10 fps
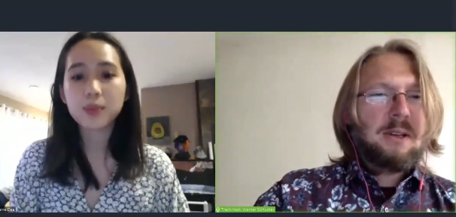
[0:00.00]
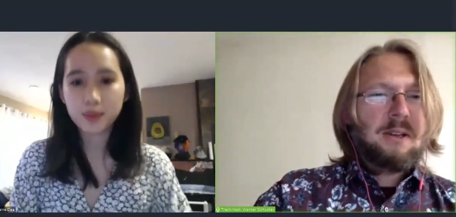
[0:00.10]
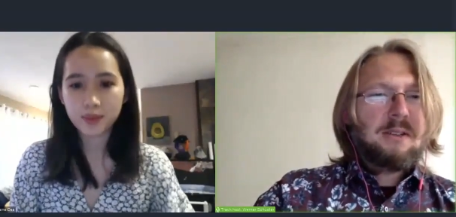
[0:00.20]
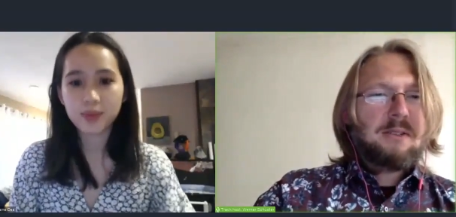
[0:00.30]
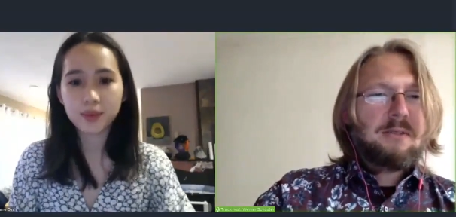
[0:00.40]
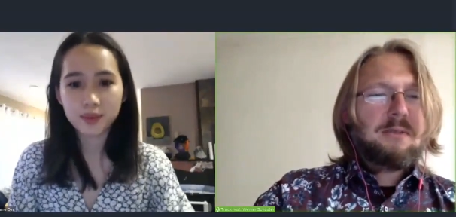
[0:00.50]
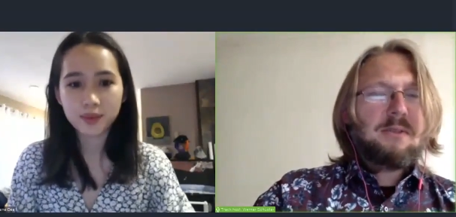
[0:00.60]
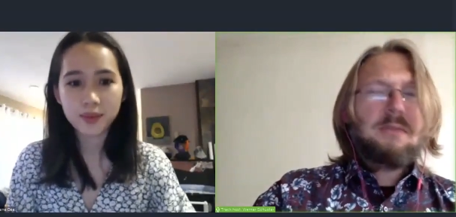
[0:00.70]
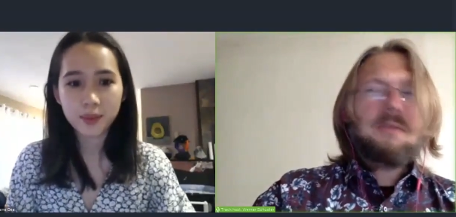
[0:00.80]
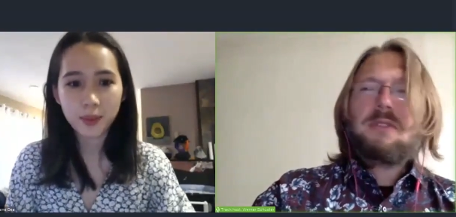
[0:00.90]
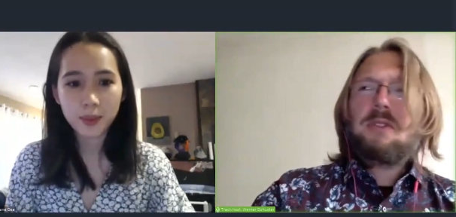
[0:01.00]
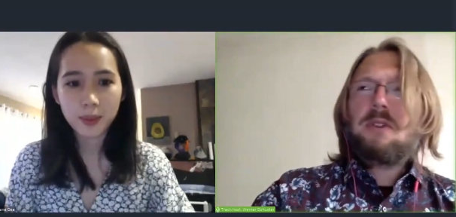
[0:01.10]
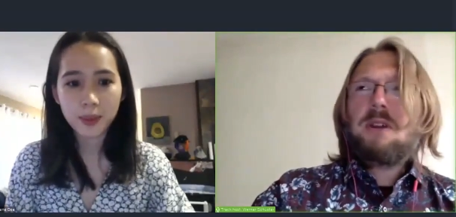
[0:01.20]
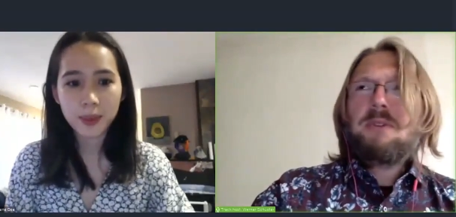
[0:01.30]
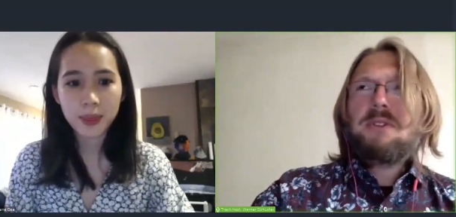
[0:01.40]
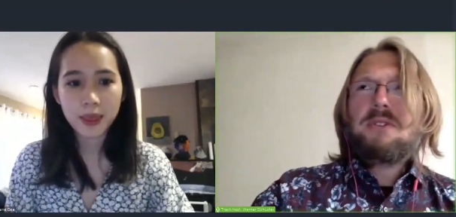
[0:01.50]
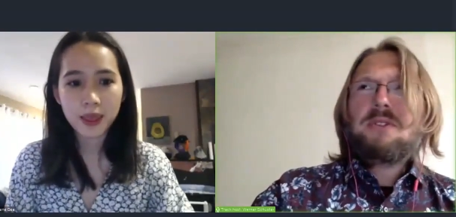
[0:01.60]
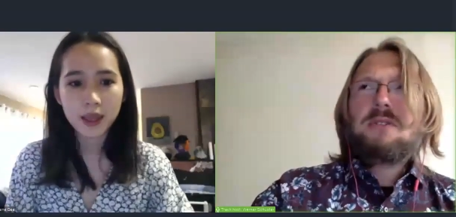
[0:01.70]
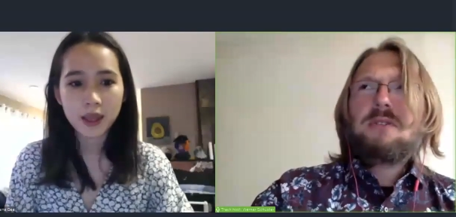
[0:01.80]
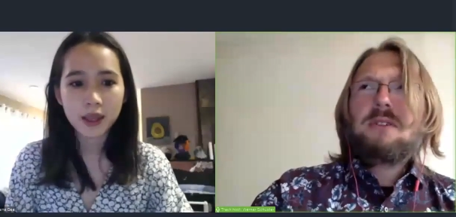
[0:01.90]
Speaker 1: Mm-hmm. So how
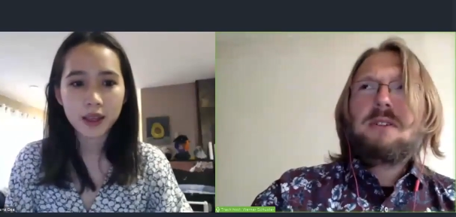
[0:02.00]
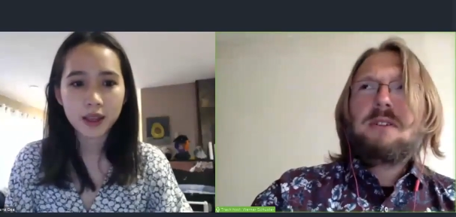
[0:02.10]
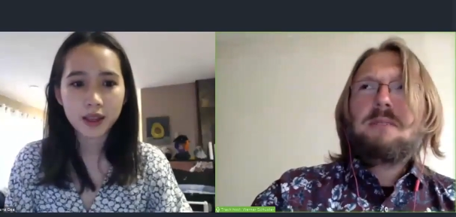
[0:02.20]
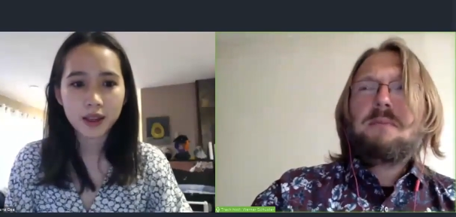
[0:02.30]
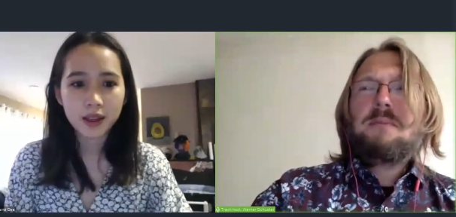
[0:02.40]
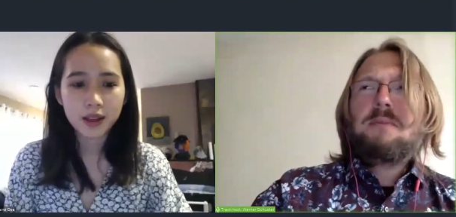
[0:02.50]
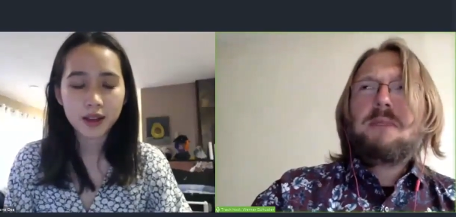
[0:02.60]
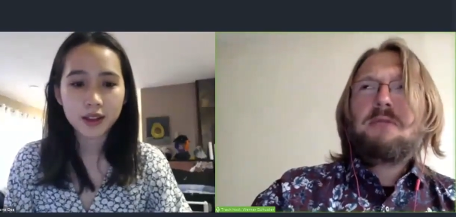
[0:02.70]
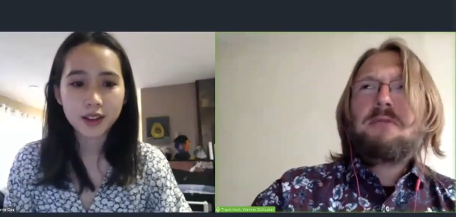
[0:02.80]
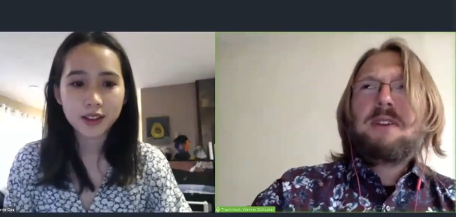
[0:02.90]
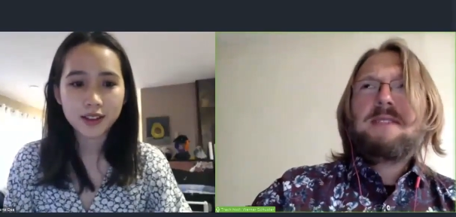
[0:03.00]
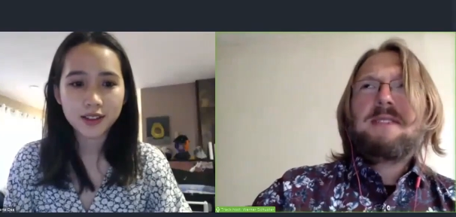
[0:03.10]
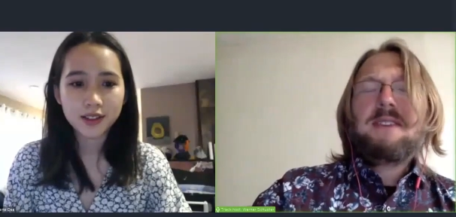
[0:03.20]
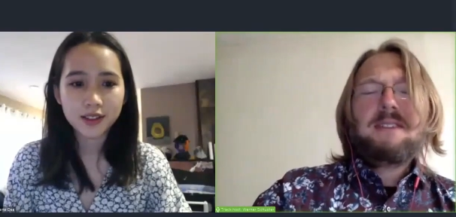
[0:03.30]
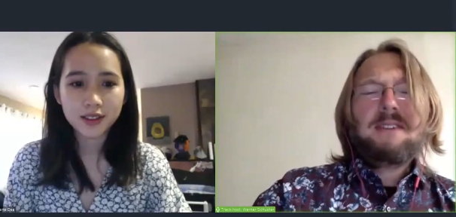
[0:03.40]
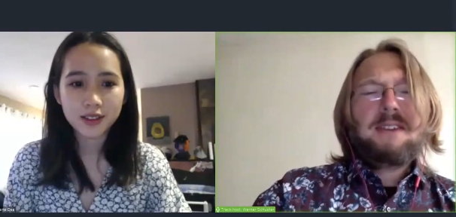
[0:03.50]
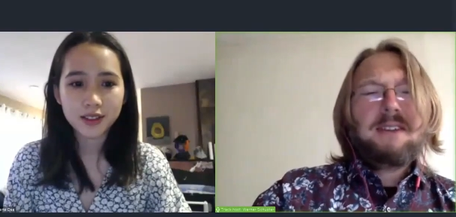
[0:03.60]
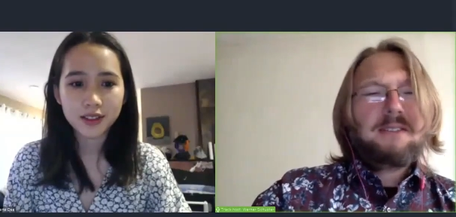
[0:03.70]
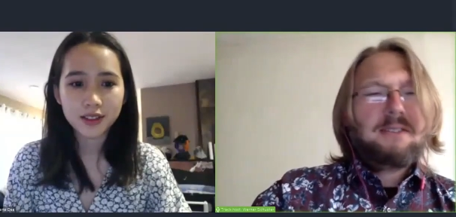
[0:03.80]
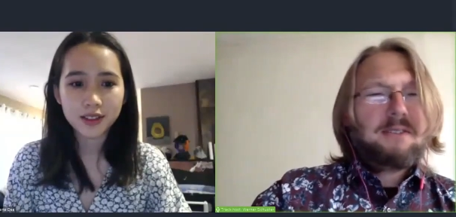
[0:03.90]
much, uh, how fancy can I
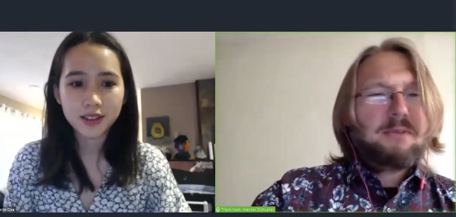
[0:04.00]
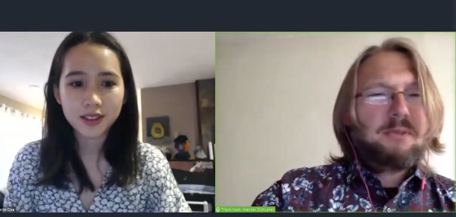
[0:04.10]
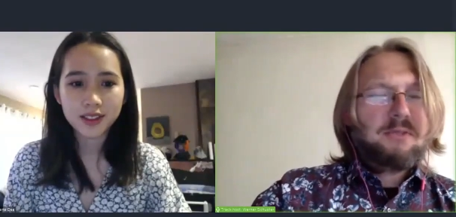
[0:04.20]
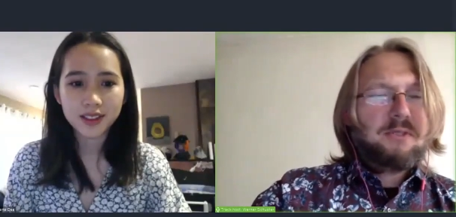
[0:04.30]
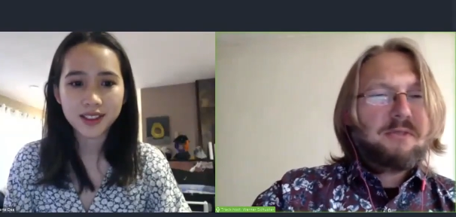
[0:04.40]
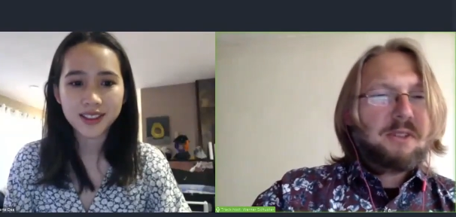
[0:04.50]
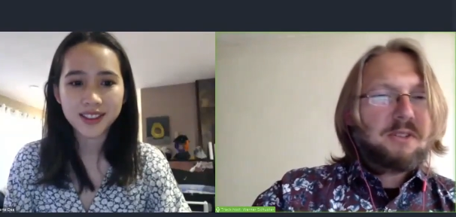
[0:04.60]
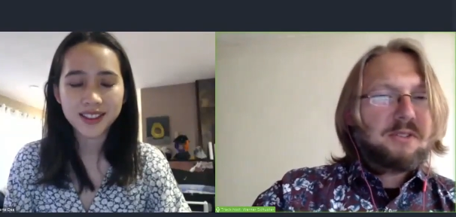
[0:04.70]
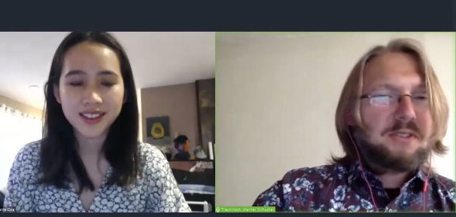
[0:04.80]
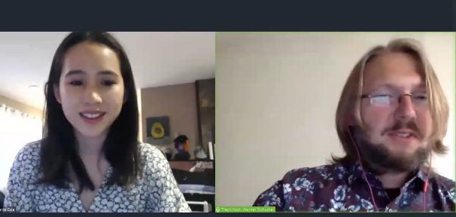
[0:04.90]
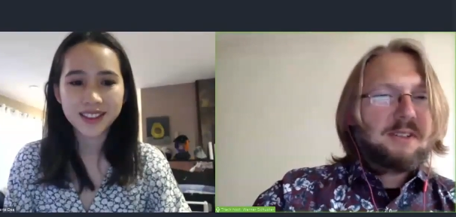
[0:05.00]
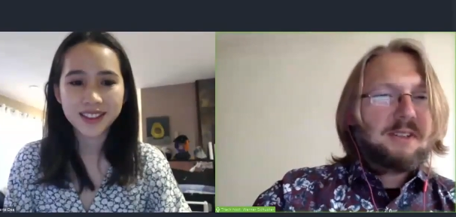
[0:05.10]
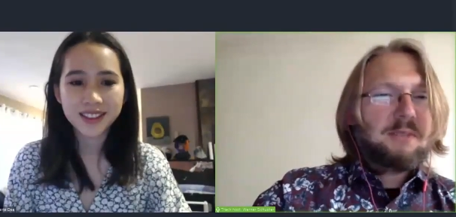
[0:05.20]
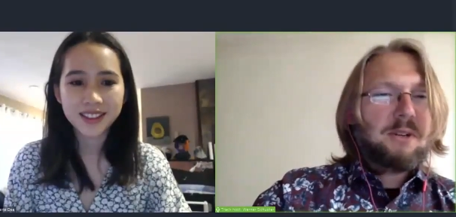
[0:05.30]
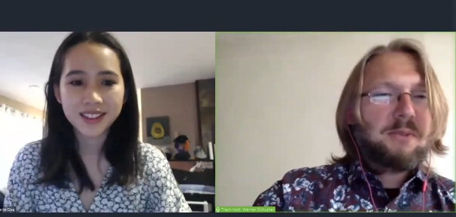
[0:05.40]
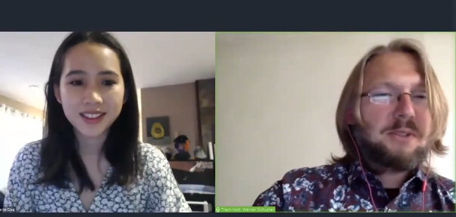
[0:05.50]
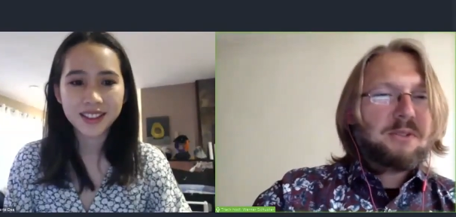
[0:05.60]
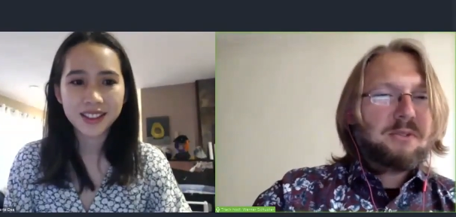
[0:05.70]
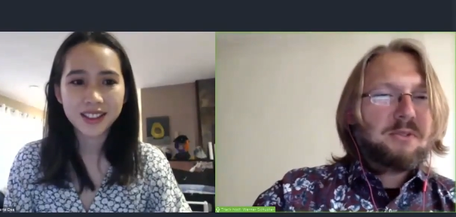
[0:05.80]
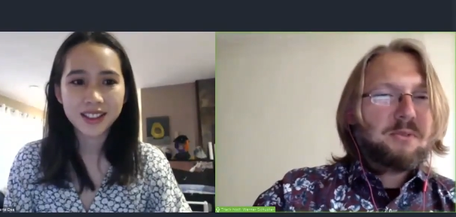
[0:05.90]
get with the functions in there? How much
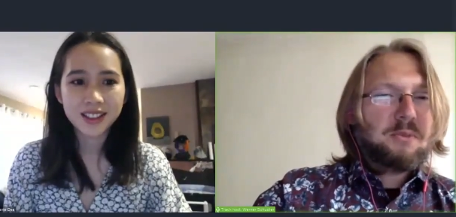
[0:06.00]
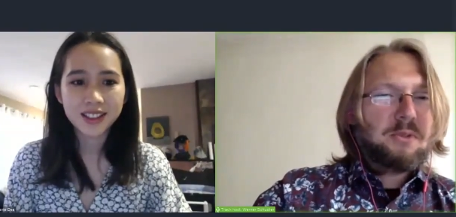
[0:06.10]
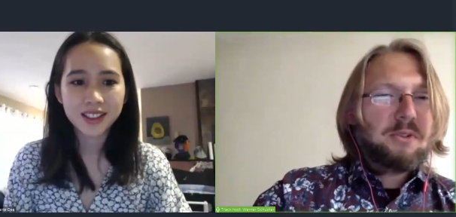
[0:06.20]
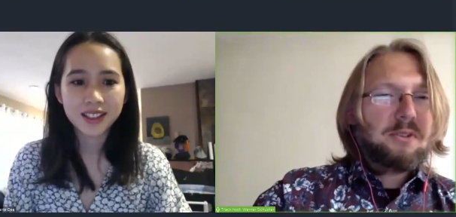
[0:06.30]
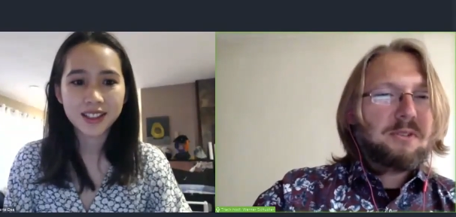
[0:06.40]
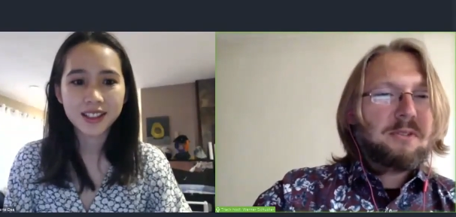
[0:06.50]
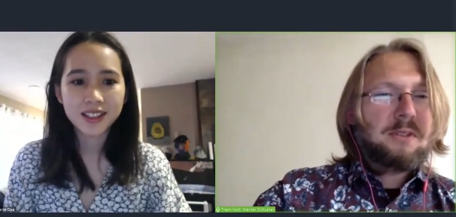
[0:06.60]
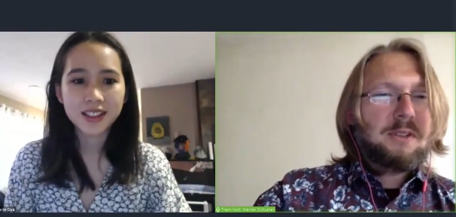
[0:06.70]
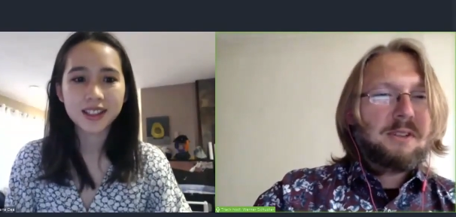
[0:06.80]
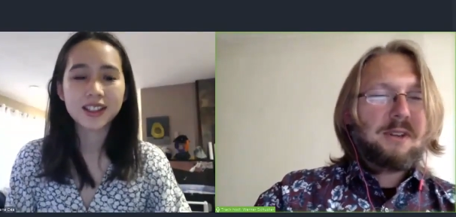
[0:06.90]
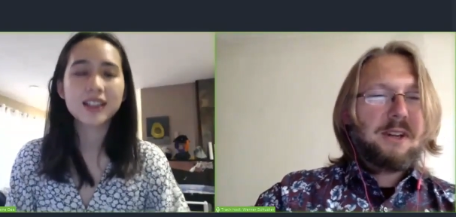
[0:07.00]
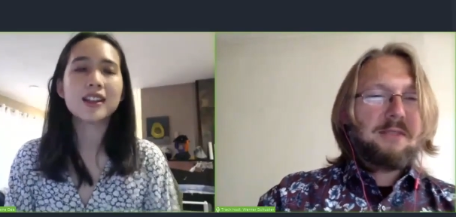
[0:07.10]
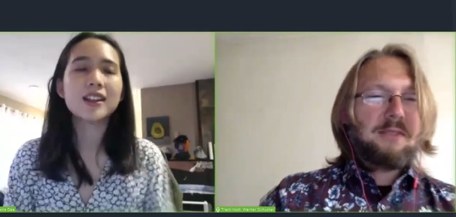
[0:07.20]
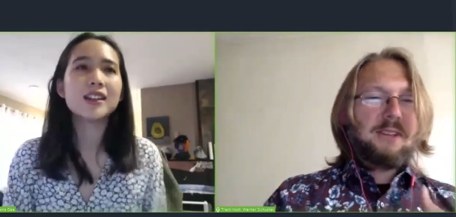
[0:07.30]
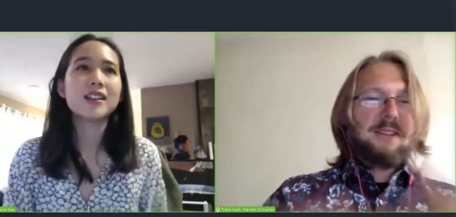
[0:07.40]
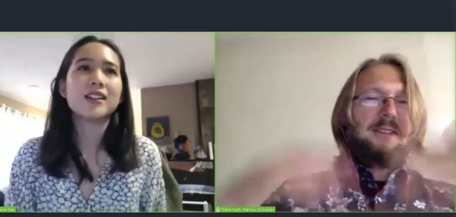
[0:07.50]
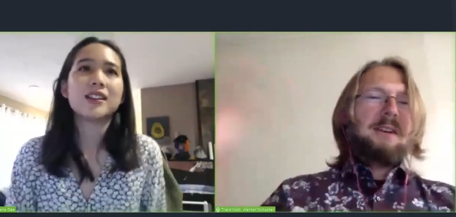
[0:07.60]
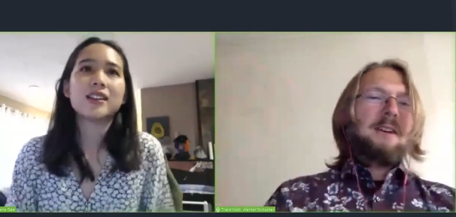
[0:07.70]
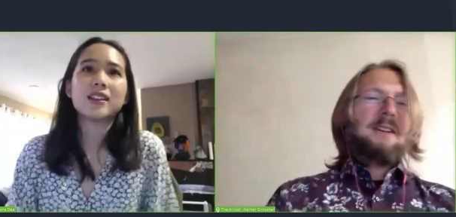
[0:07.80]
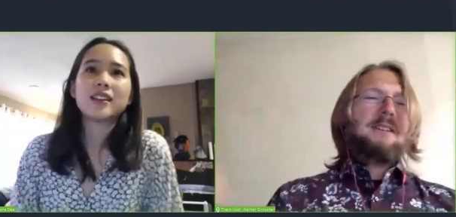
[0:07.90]
do you support? If I have like,
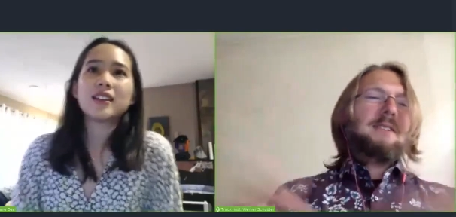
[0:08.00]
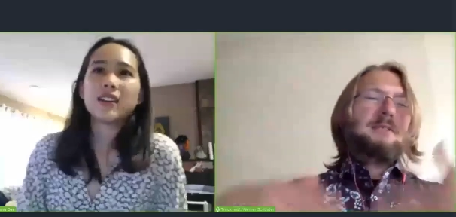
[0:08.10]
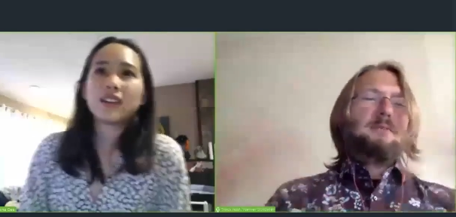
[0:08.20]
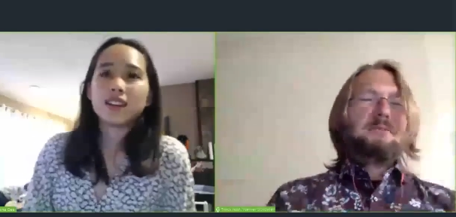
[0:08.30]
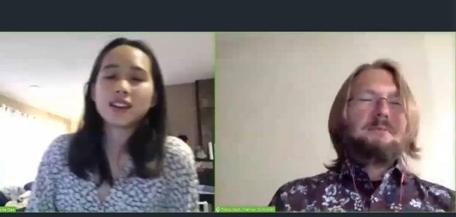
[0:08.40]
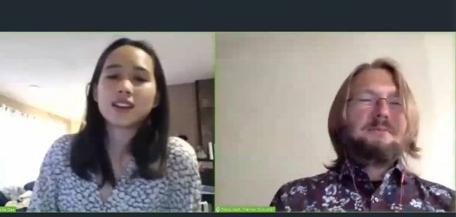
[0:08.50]
I don't know,